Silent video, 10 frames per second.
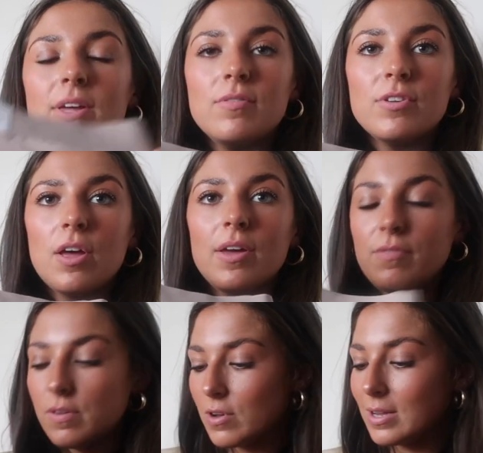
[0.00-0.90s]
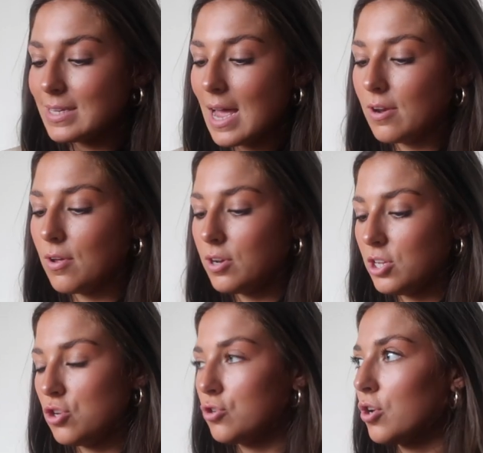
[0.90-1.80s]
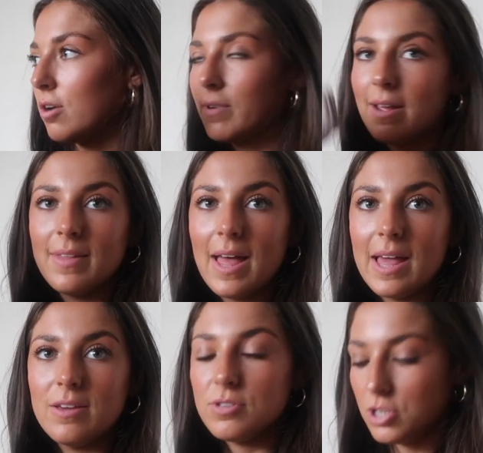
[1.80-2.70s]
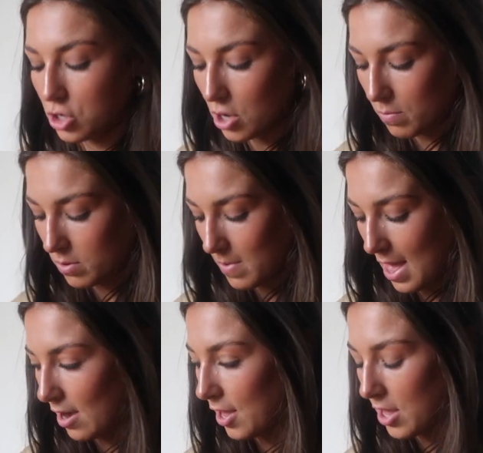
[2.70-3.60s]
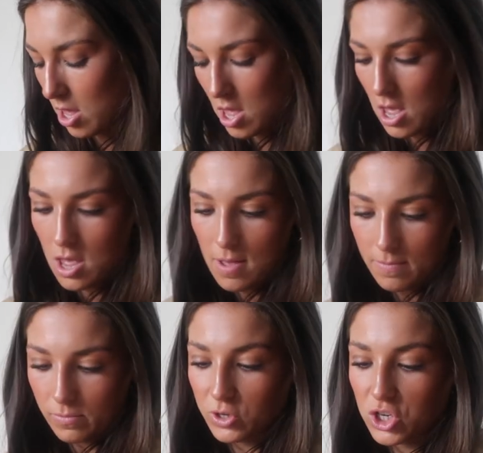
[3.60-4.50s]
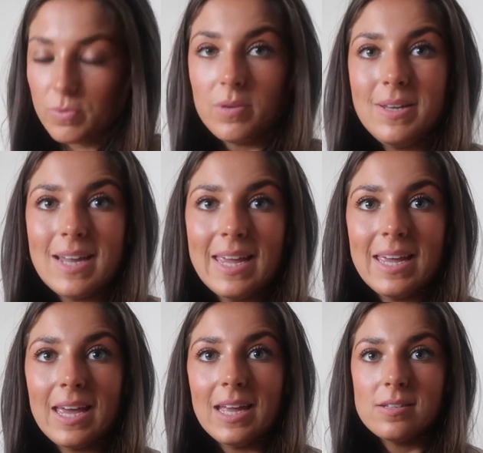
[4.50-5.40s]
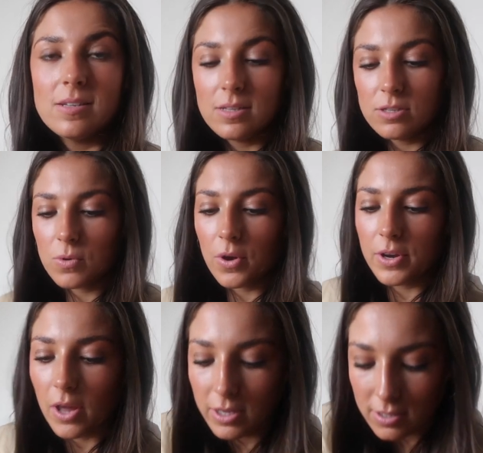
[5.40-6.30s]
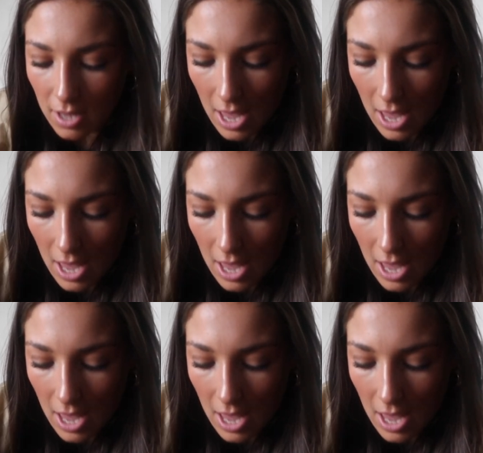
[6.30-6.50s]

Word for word: even like if you've got tan on and you just like around the house and you don't want to wear like well you don't want to be naked it's quite nice